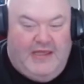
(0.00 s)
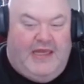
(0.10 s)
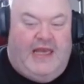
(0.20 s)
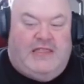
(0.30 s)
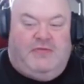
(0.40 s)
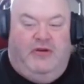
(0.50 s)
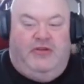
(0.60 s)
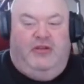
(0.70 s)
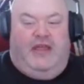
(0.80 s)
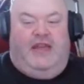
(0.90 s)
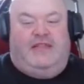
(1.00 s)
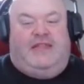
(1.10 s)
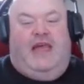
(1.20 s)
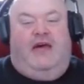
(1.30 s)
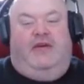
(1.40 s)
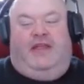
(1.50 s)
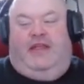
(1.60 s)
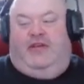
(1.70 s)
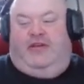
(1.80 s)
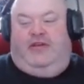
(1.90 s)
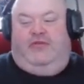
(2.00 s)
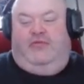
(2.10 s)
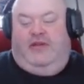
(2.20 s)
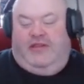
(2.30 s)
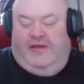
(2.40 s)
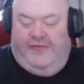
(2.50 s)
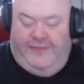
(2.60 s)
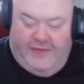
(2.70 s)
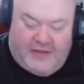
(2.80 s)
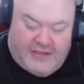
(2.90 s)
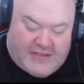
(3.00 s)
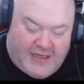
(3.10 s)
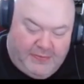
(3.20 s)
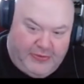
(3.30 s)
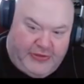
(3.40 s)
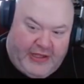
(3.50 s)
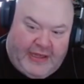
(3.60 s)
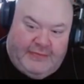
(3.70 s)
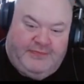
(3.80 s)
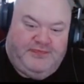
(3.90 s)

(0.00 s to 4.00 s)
Hasbro, you let us down again, dude. What the fuck is up with that?